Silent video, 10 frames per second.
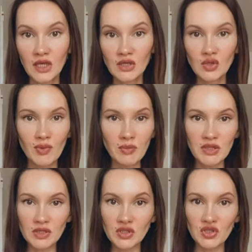So maybe
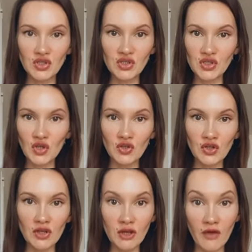there's just not
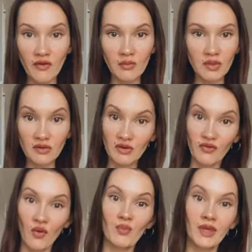enough ambergris
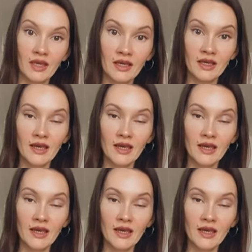for me,